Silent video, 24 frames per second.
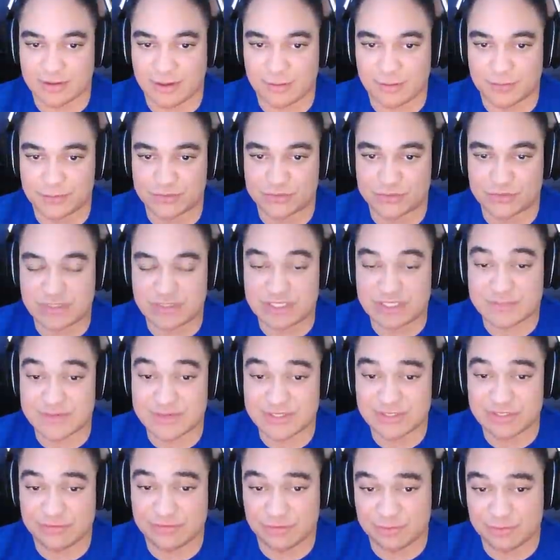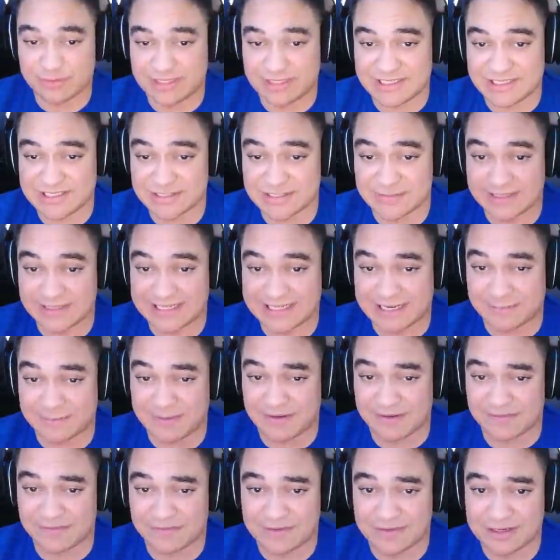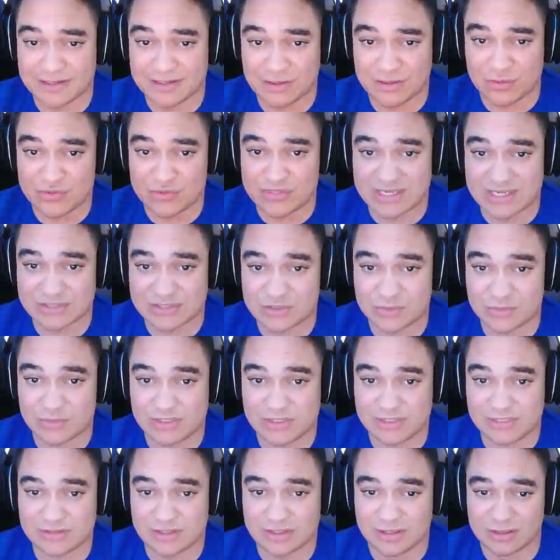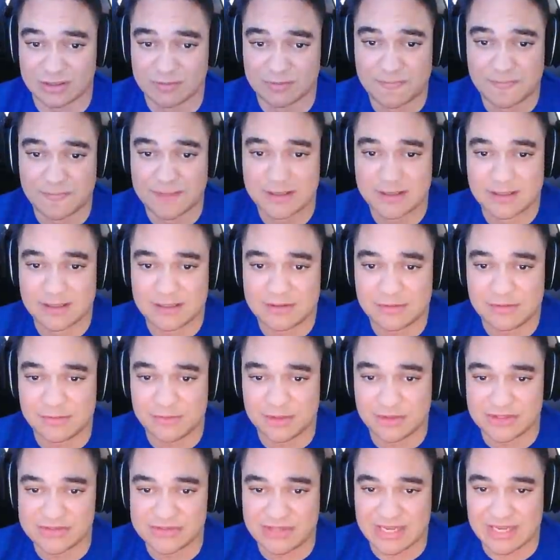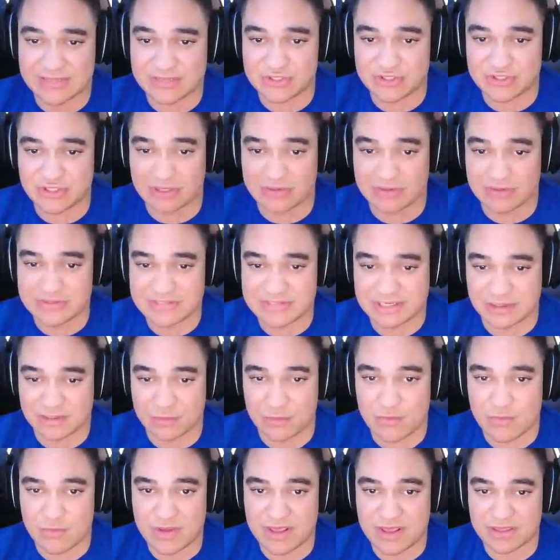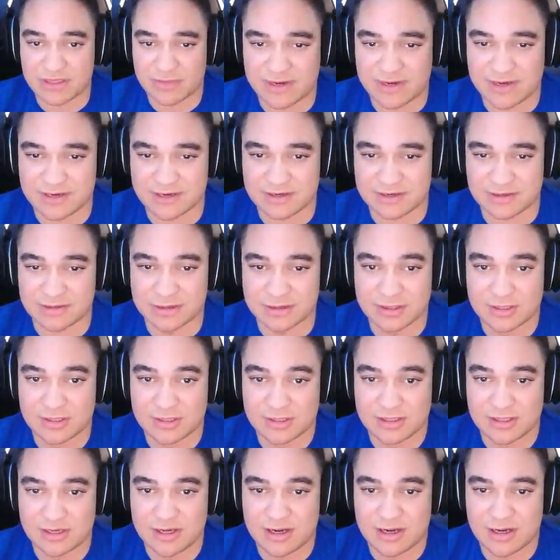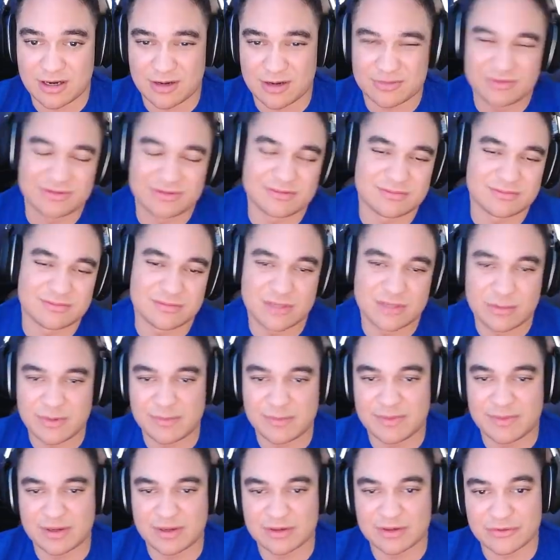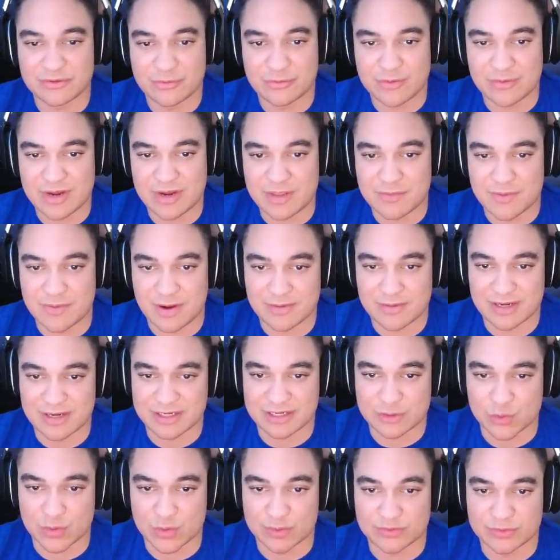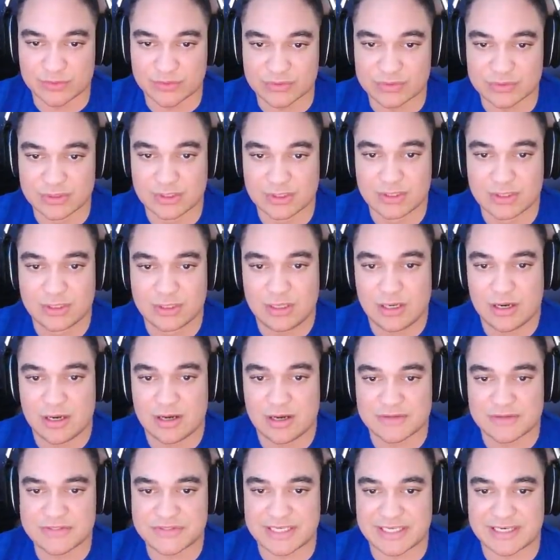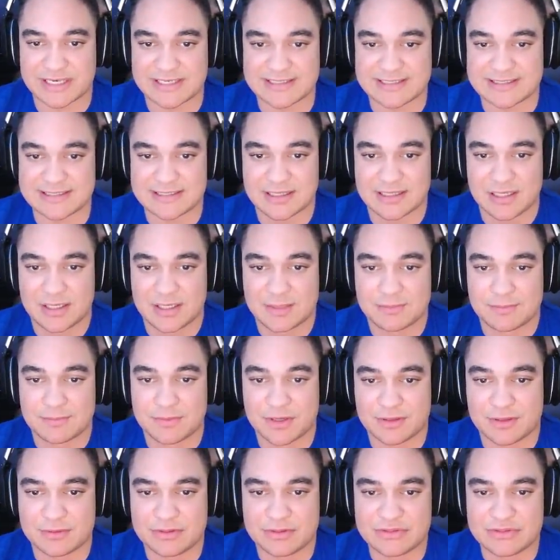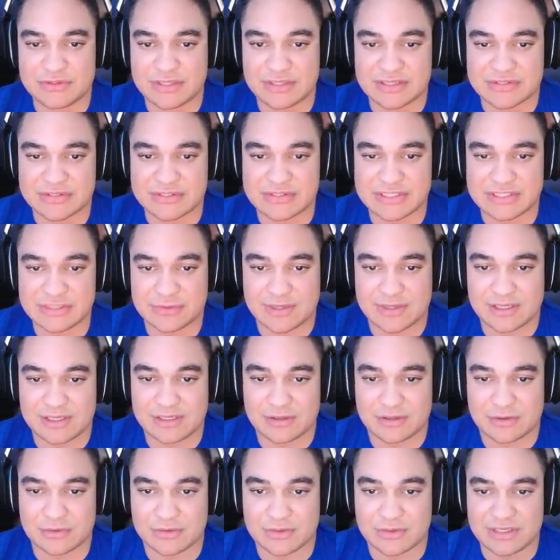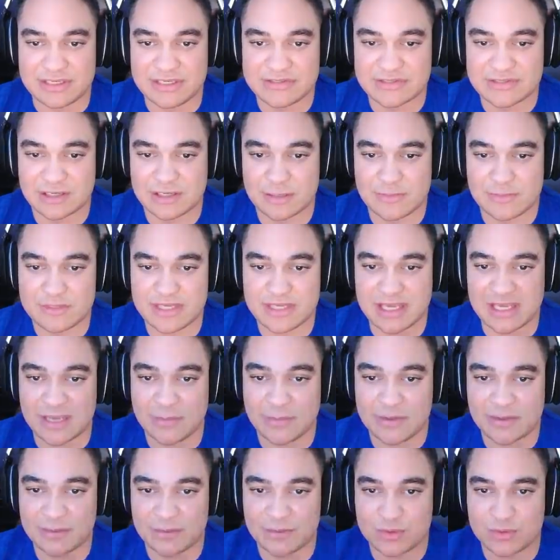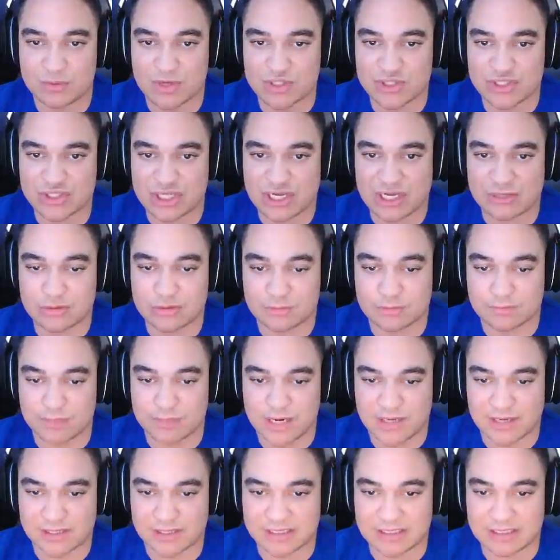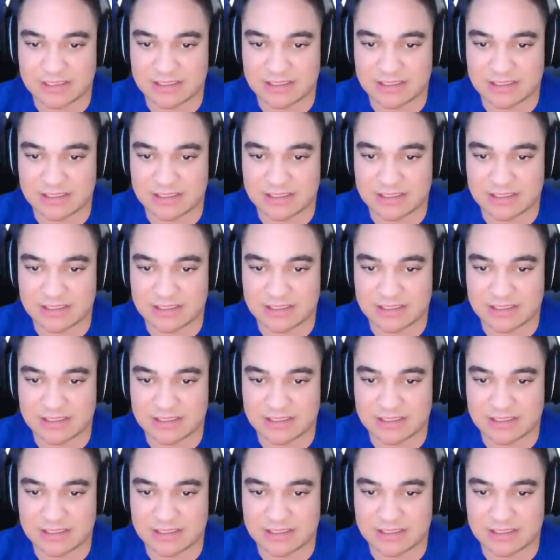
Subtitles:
opportunity, especially if you're playing somebody like Pathfinder who's actually really tall. If you can actually tell, this is like a Wraith here. A little bit bigger than the Wraith, probably like a Crypto size. But as you can see right here, he's going to be aiming pretty much at your body